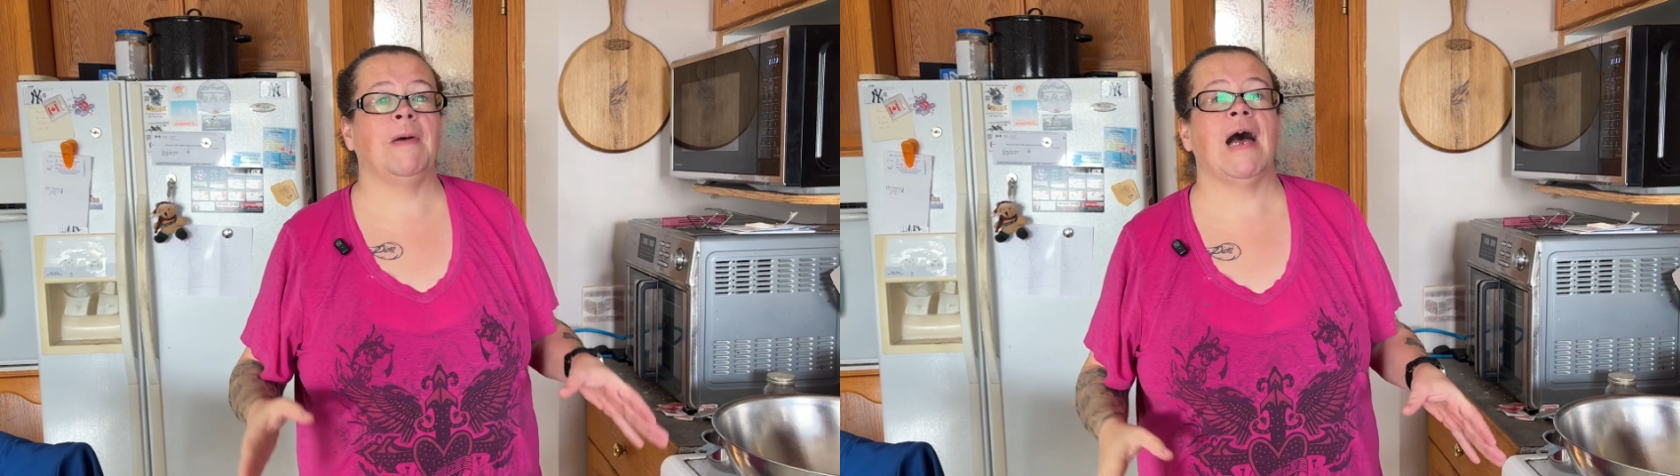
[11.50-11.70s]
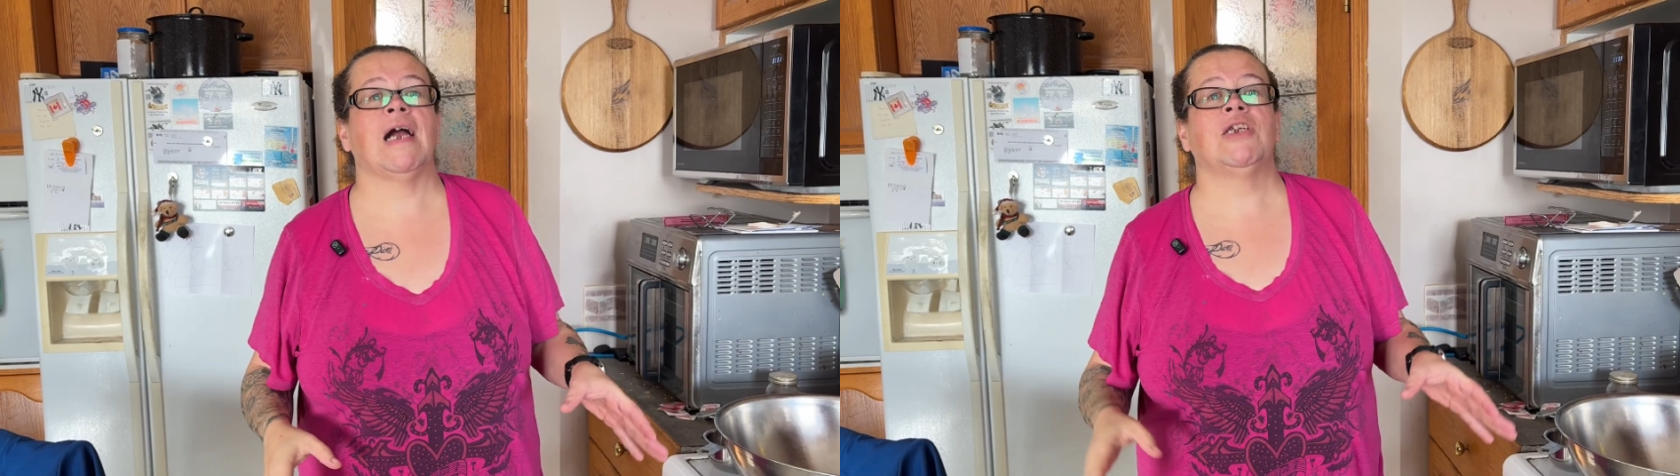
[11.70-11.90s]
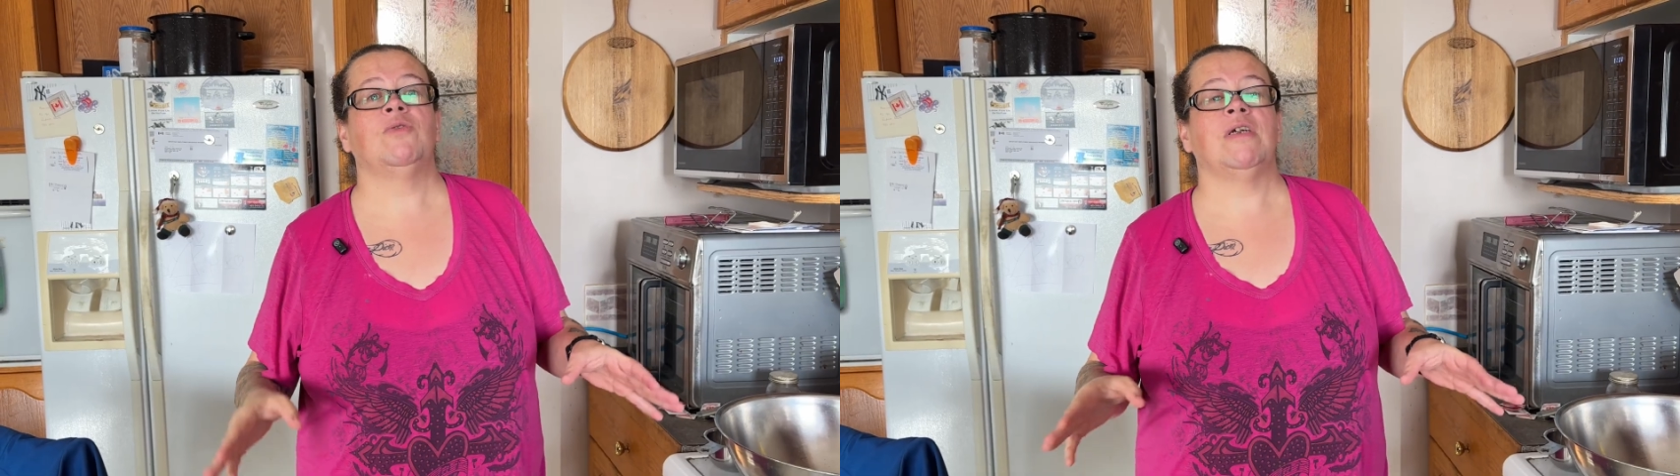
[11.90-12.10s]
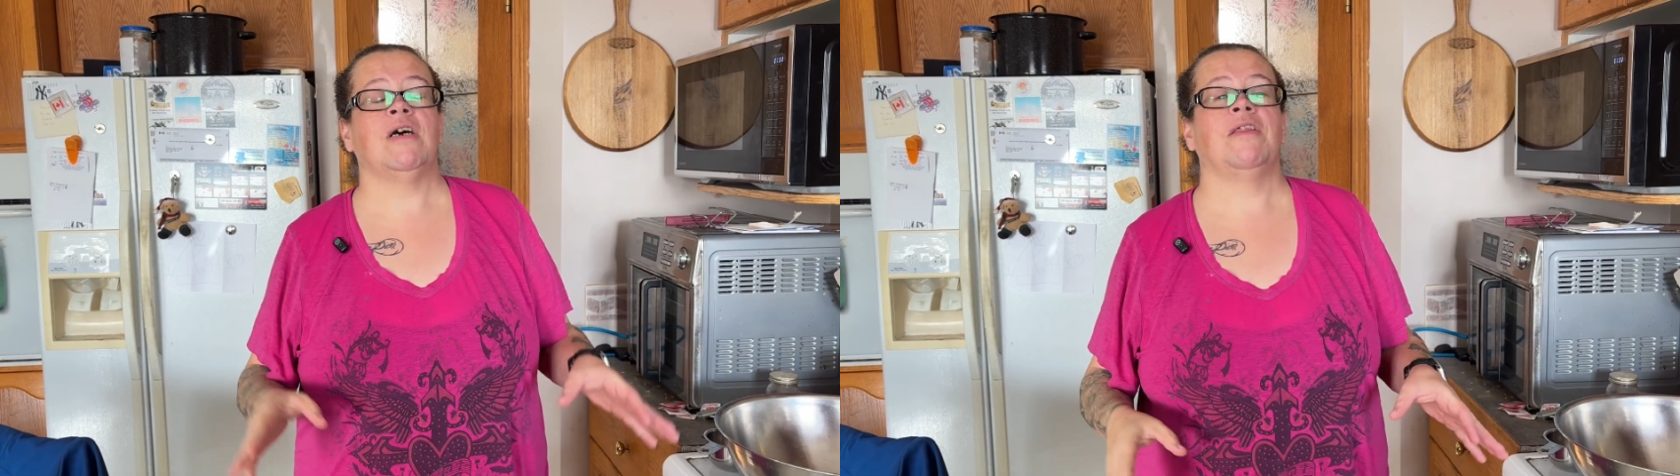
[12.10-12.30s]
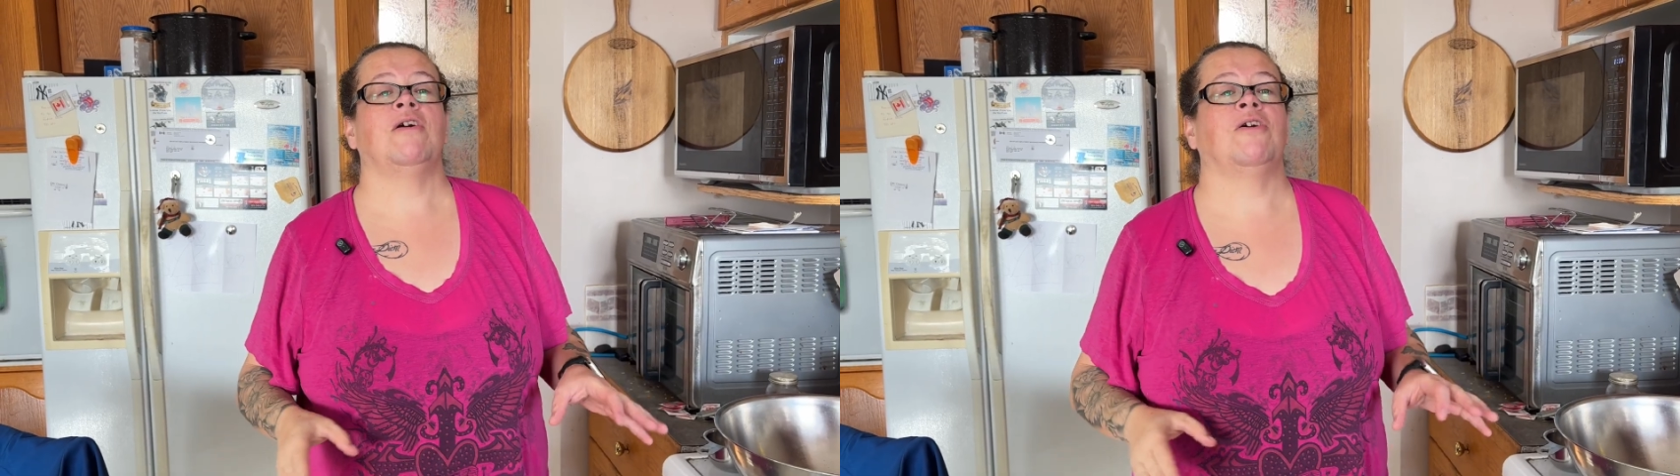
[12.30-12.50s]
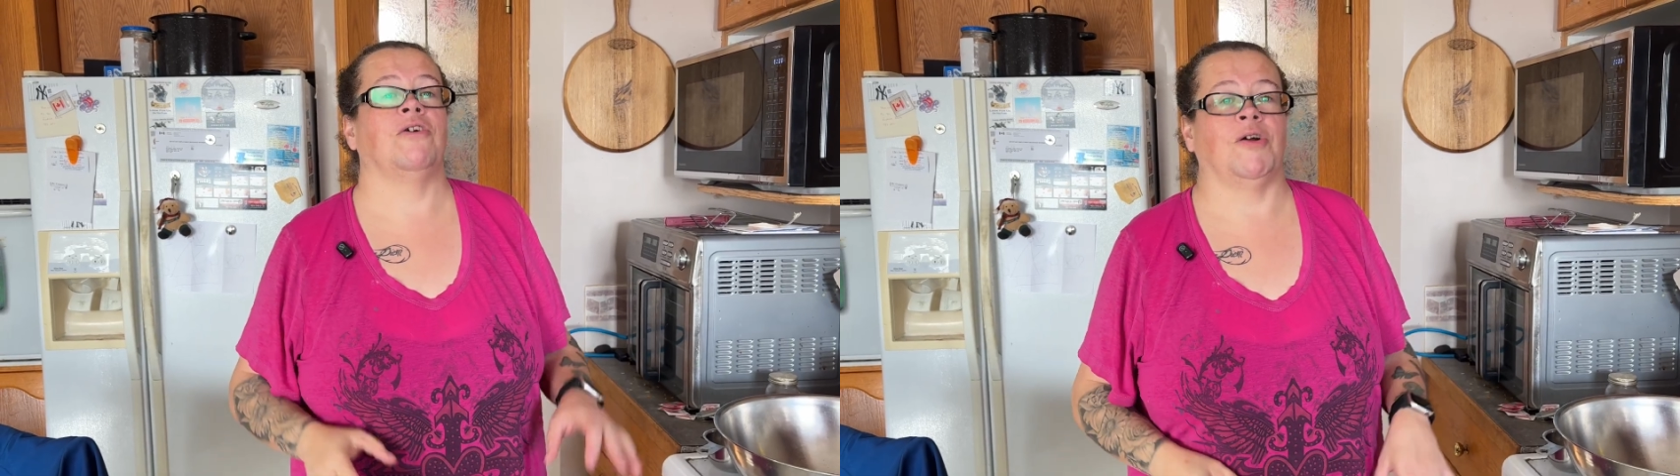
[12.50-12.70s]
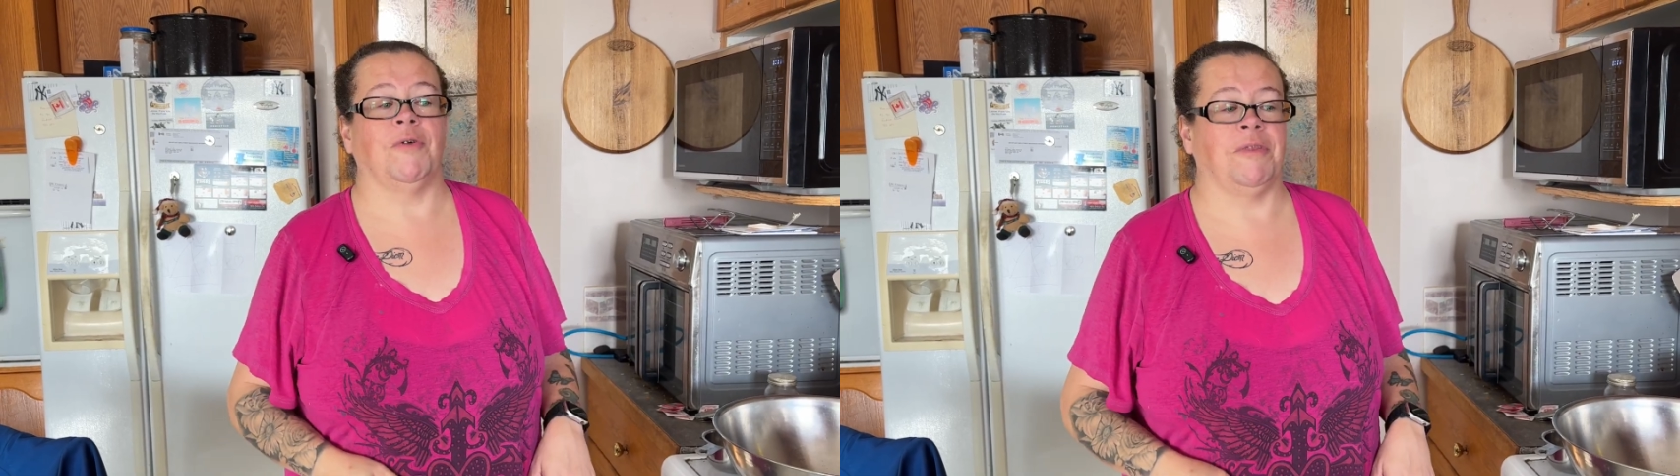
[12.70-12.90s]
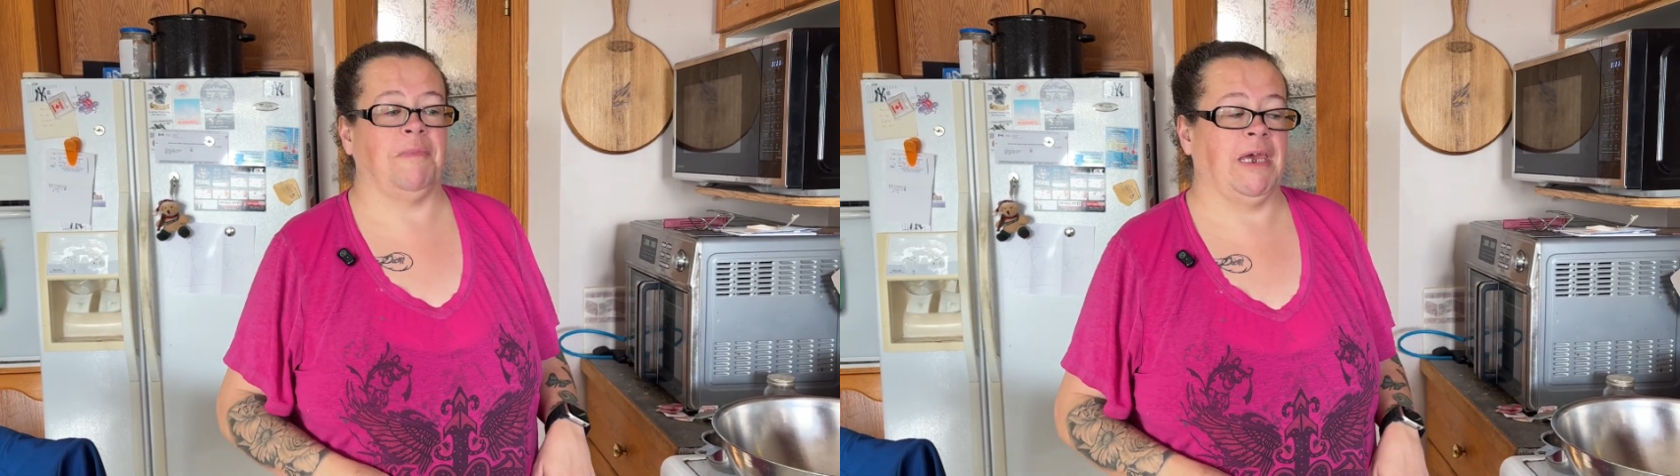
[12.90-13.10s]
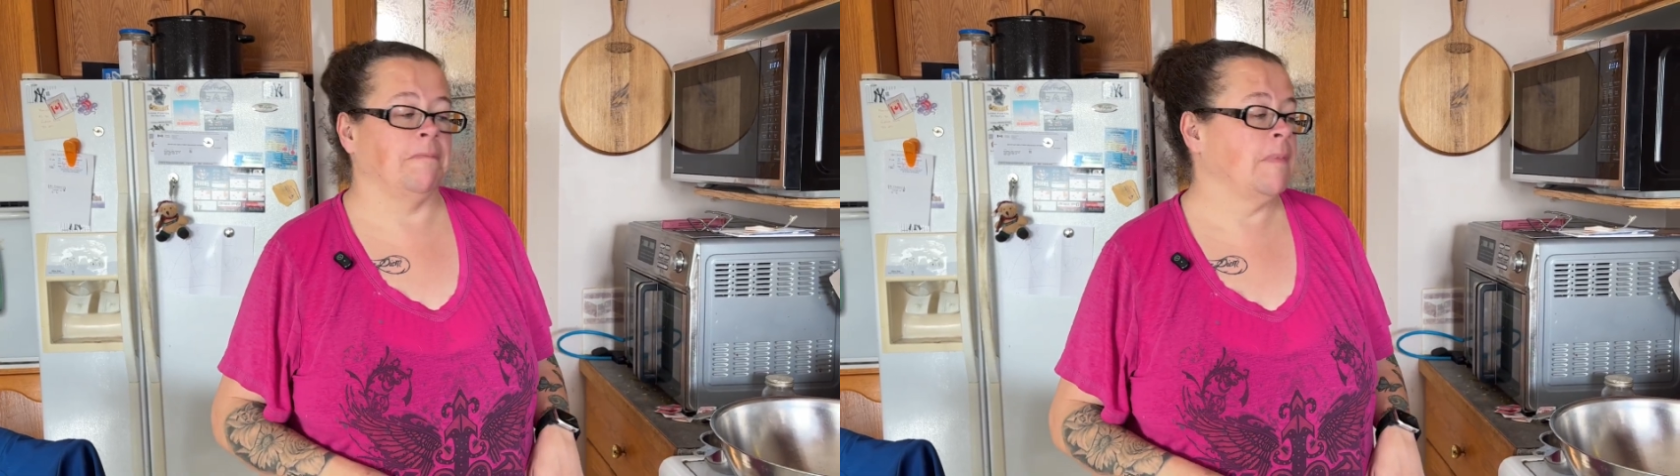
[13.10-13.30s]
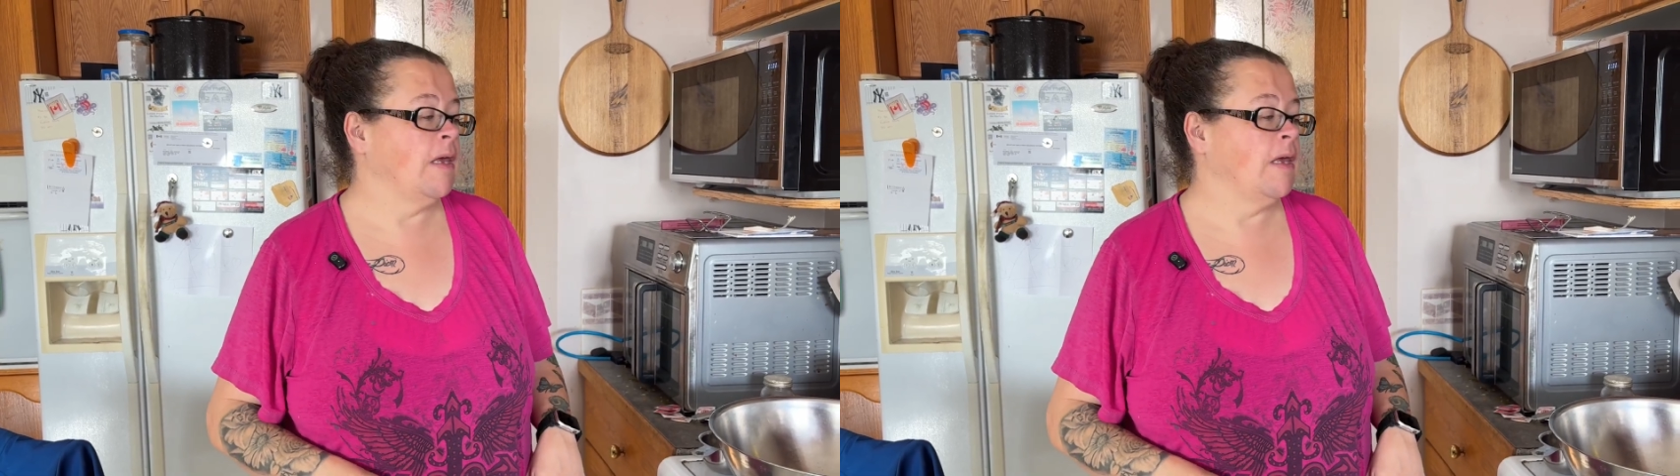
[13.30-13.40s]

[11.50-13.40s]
back to another Cook With Me.